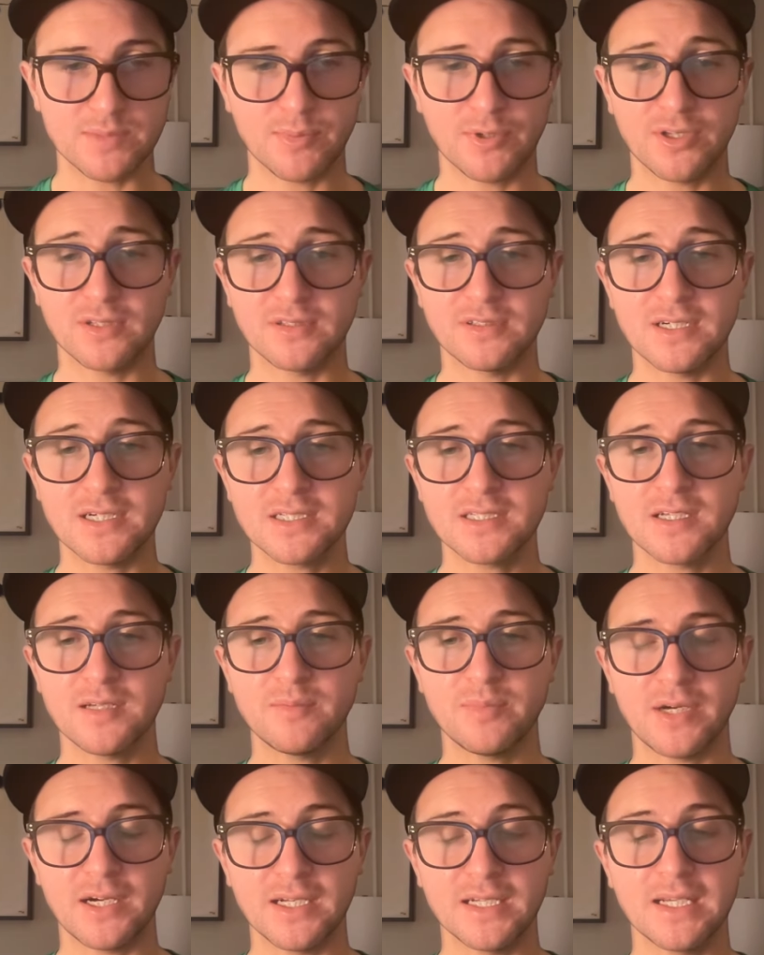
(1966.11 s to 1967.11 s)
Part of the Locked On
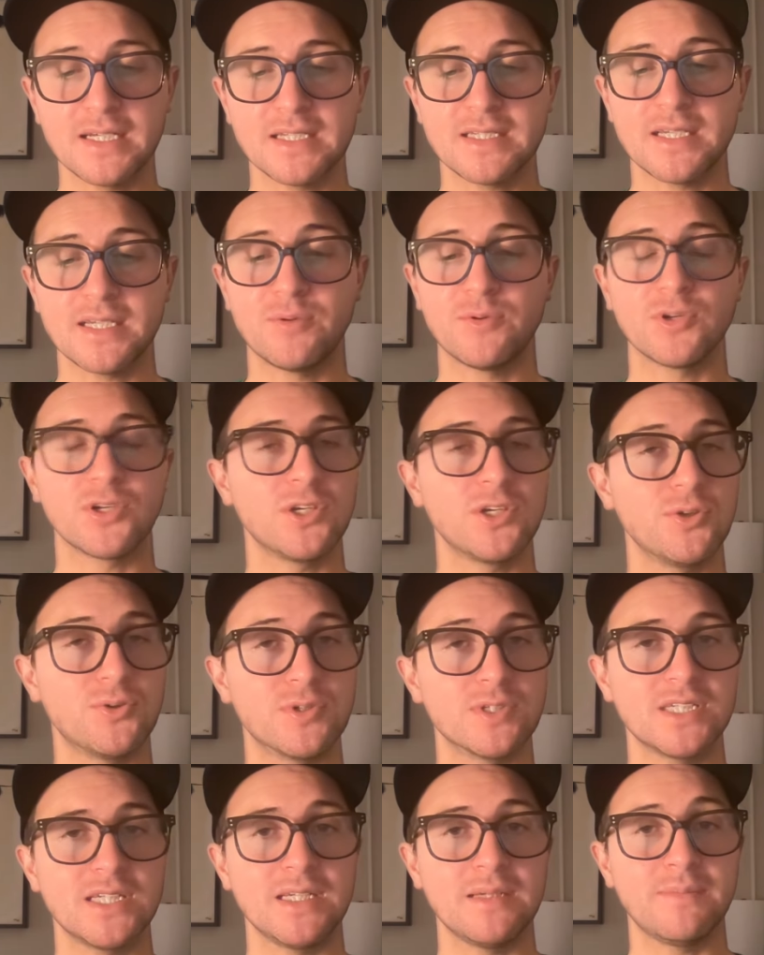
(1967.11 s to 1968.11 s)
Podcast Network, your
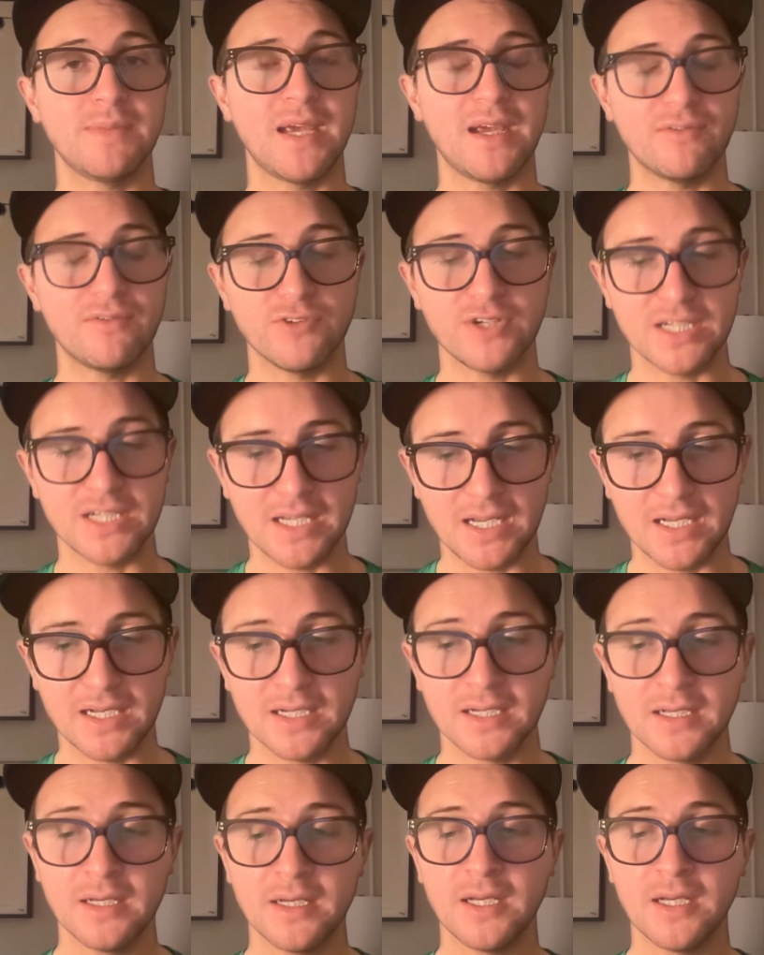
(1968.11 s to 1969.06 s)
team every day.